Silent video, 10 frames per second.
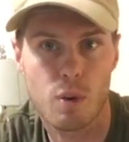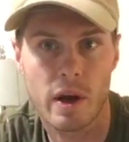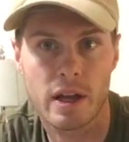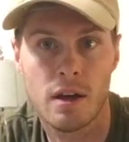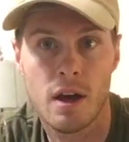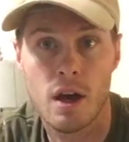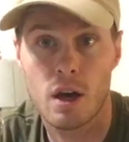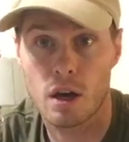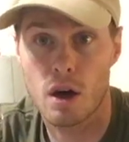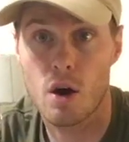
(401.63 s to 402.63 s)
at this point.
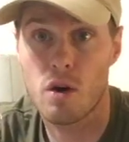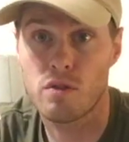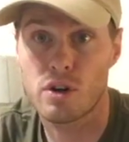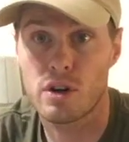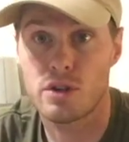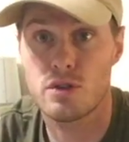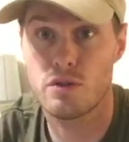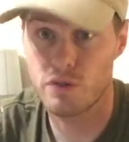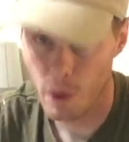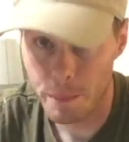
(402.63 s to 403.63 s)
Go over
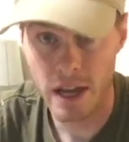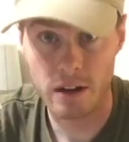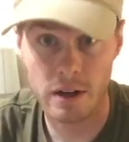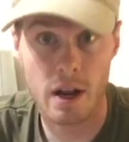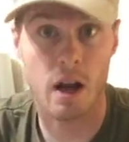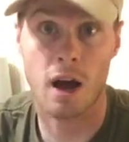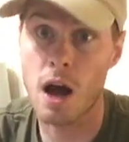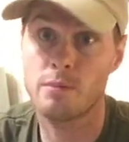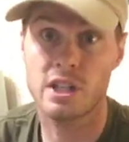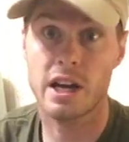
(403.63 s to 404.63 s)
to
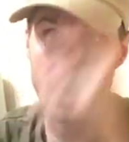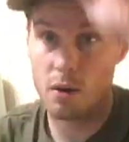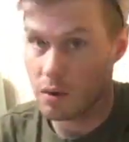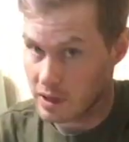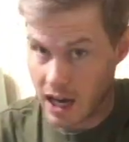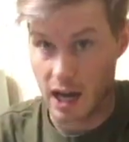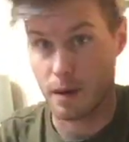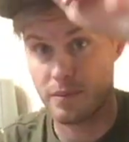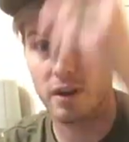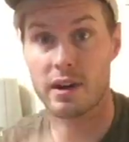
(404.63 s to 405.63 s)
foambakery.com, check out what we
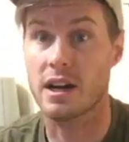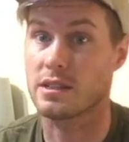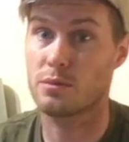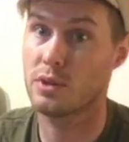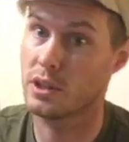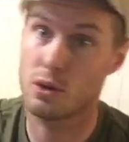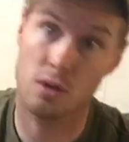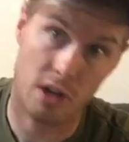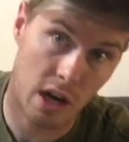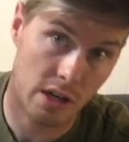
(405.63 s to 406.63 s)
got up there. We got some
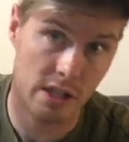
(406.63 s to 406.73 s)
really cool